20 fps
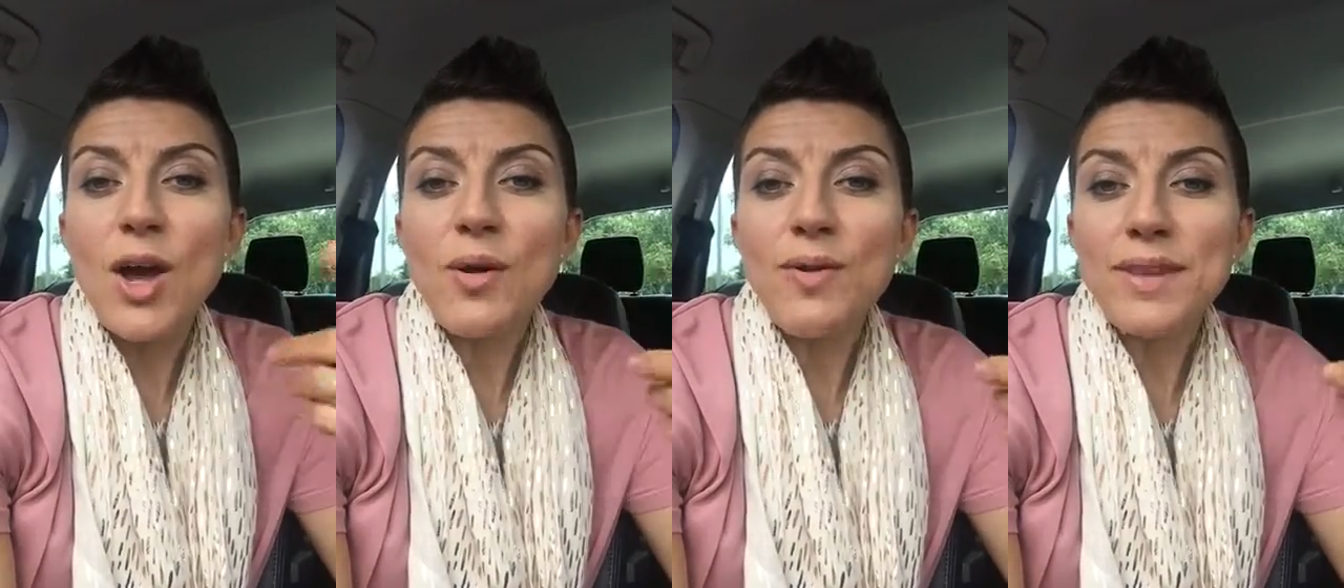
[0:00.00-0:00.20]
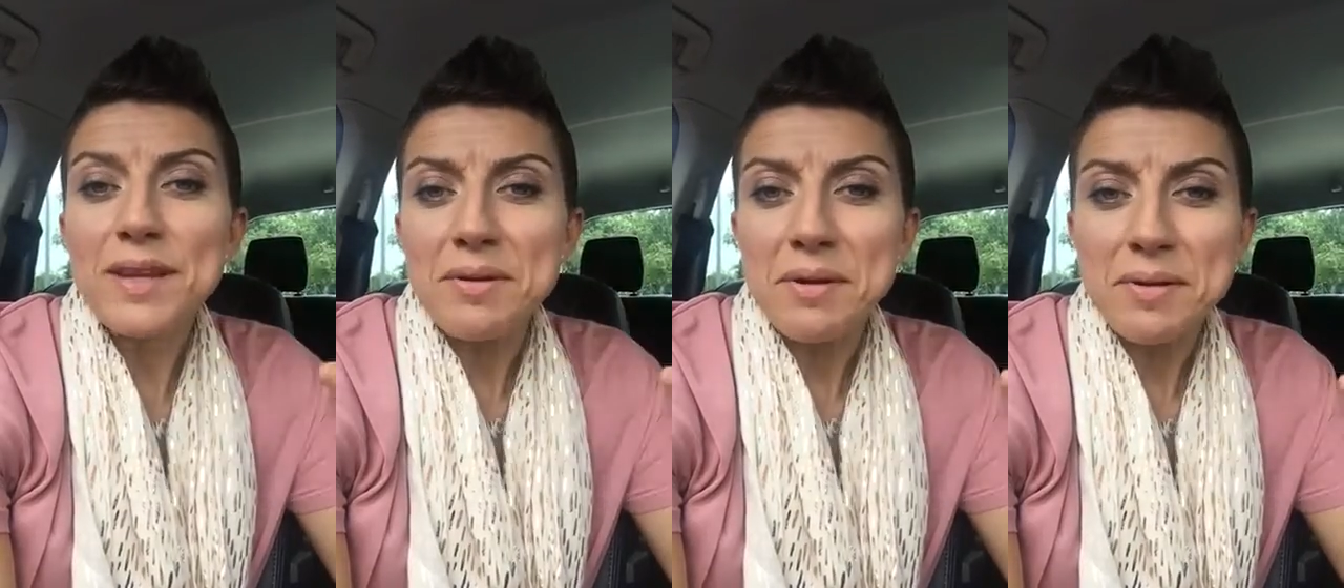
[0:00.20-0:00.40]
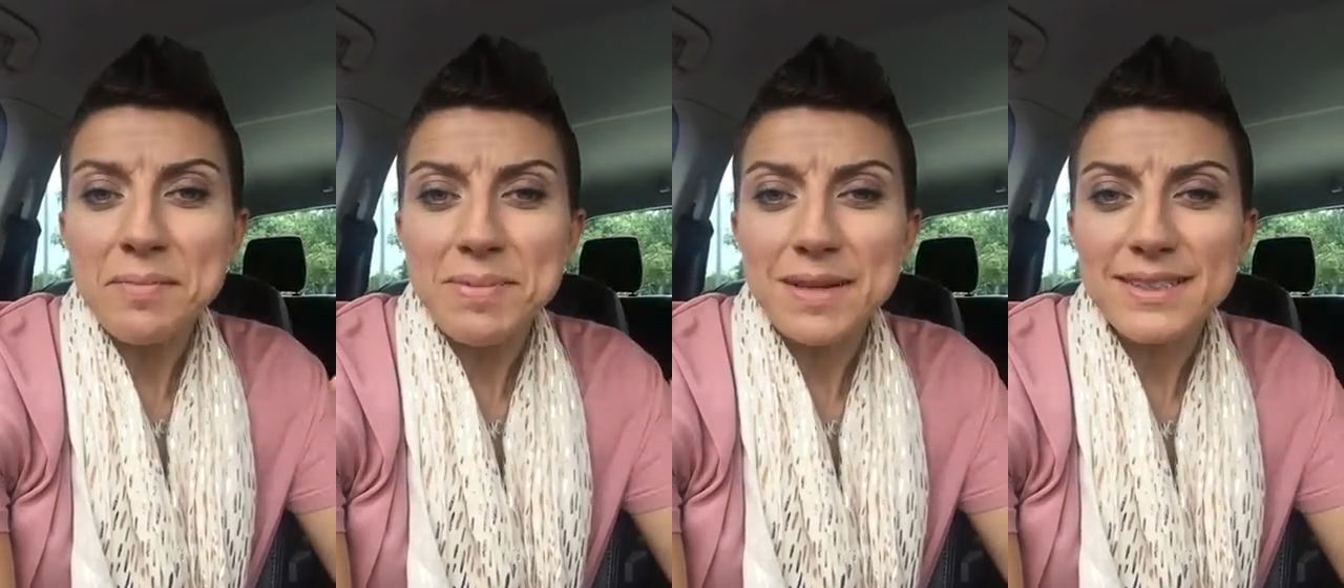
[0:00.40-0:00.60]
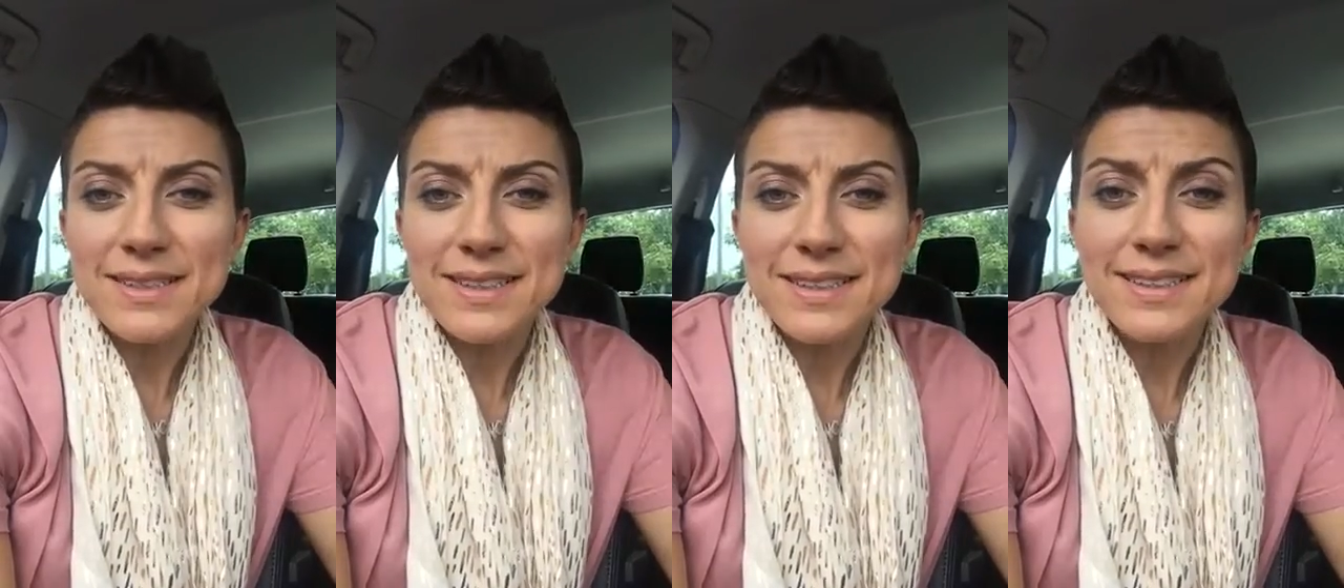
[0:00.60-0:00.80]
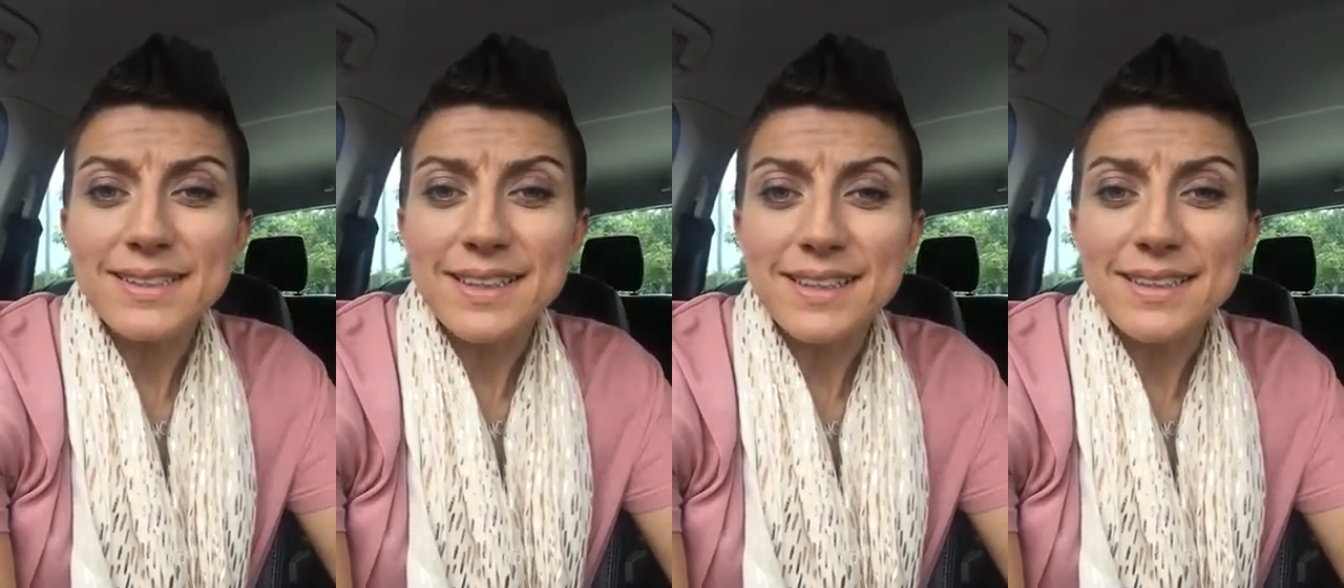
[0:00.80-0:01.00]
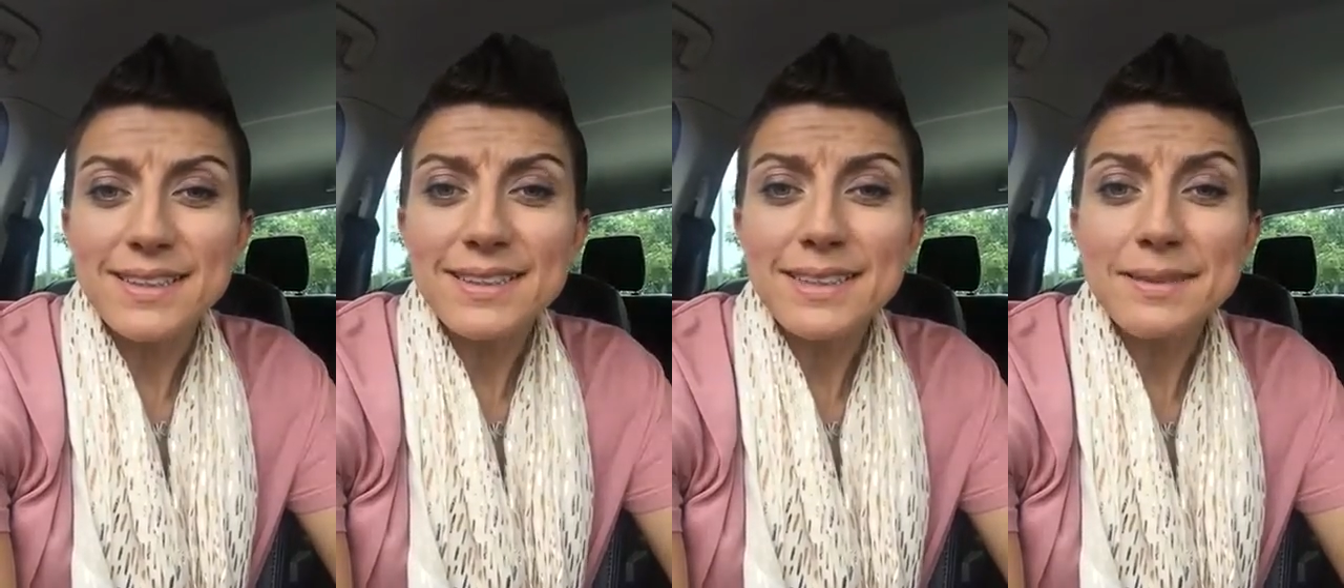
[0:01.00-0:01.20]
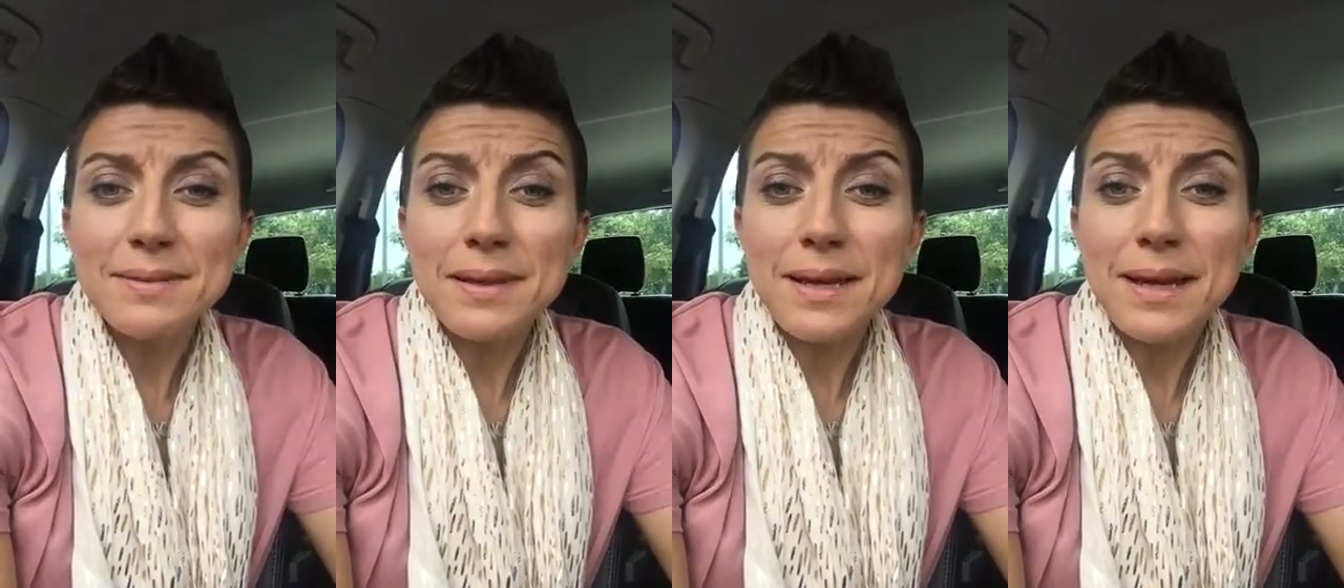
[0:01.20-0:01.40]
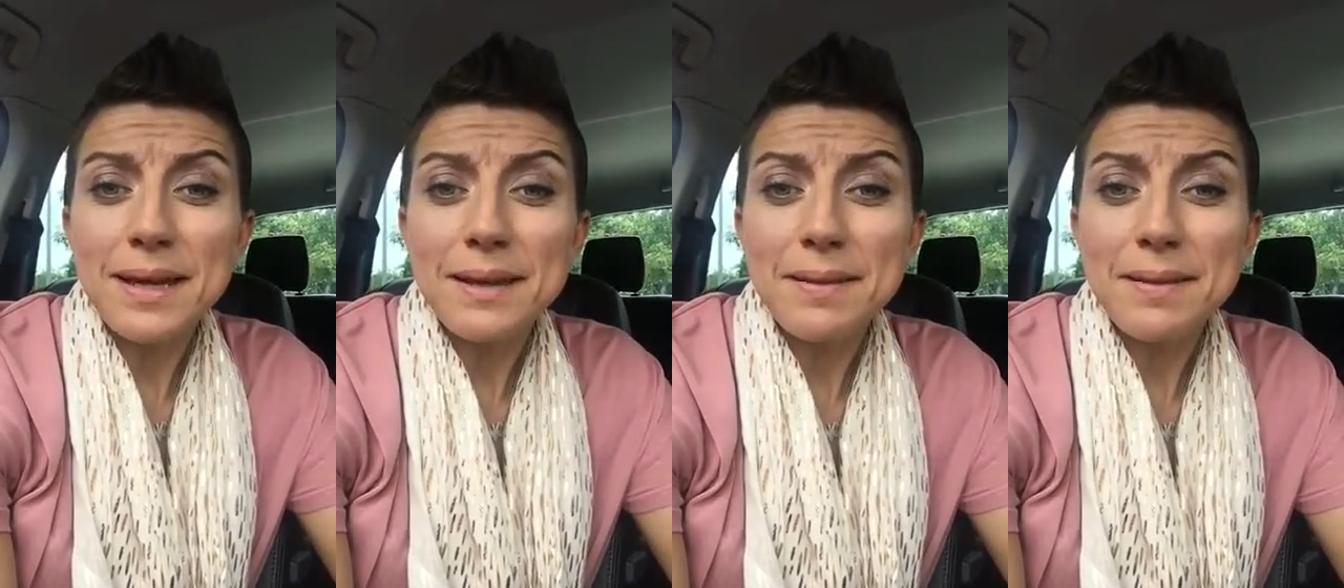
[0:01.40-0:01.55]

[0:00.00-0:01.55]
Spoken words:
own their own businesses,